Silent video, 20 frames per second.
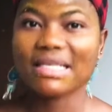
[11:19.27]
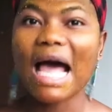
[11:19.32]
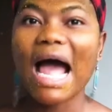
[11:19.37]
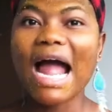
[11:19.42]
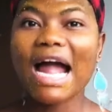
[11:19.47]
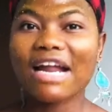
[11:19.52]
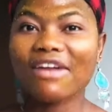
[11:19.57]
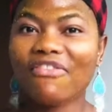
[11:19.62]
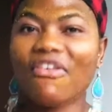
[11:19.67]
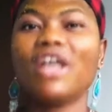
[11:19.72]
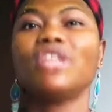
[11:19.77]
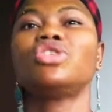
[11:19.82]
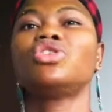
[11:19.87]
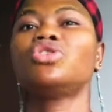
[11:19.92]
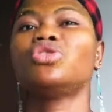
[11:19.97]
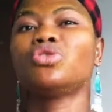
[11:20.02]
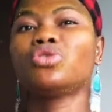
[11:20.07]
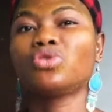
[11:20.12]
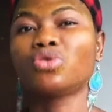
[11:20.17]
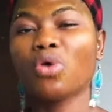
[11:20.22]
I advise you
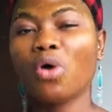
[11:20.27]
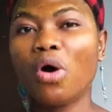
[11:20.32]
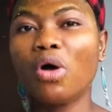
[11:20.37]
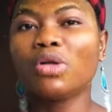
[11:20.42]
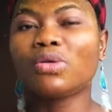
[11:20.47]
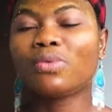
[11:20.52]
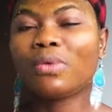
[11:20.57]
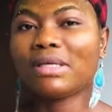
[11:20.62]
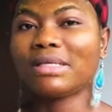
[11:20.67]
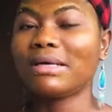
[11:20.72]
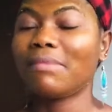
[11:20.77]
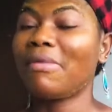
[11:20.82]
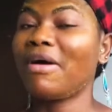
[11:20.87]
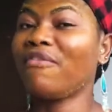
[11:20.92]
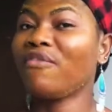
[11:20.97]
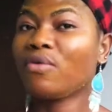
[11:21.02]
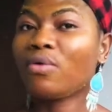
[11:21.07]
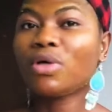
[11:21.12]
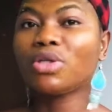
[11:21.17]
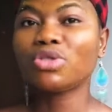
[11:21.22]
use cold water, but if
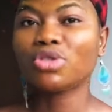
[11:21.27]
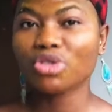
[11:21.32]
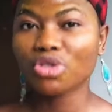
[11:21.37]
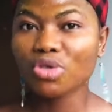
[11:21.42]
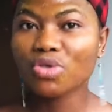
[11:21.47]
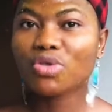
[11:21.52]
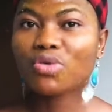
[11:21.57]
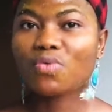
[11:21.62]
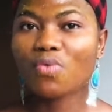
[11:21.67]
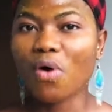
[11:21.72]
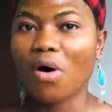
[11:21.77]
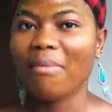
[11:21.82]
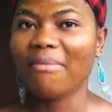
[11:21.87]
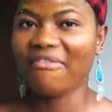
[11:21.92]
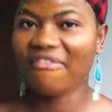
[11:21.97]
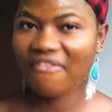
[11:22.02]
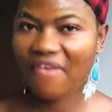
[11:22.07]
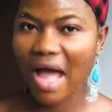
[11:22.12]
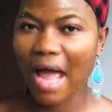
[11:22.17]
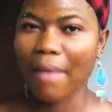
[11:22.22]
you want to use warm,
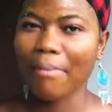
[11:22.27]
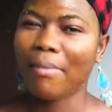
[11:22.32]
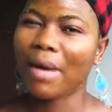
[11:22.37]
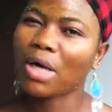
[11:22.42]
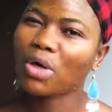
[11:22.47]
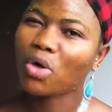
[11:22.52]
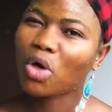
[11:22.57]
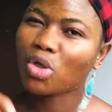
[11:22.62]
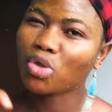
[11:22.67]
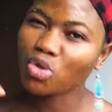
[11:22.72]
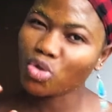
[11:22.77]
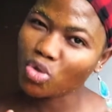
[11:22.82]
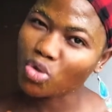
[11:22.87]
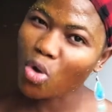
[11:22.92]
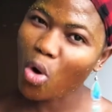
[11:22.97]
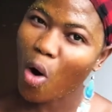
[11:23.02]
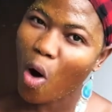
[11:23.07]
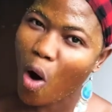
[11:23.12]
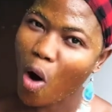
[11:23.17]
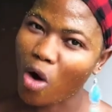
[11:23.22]
fine, but not
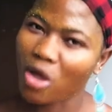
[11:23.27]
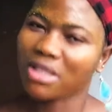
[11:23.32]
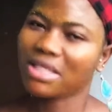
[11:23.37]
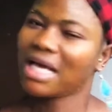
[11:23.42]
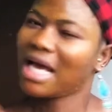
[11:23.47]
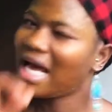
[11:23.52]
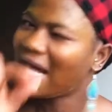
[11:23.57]
so hot.